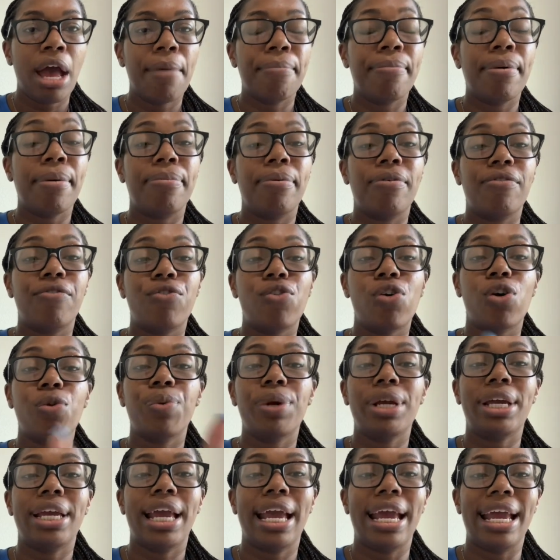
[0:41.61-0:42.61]
But before
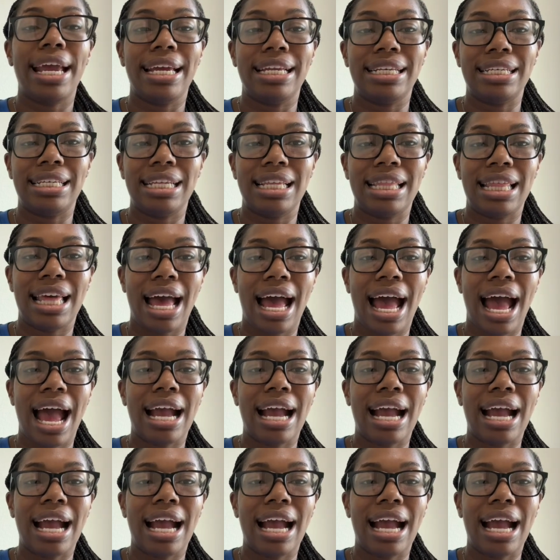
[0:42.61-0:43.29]
we get into that,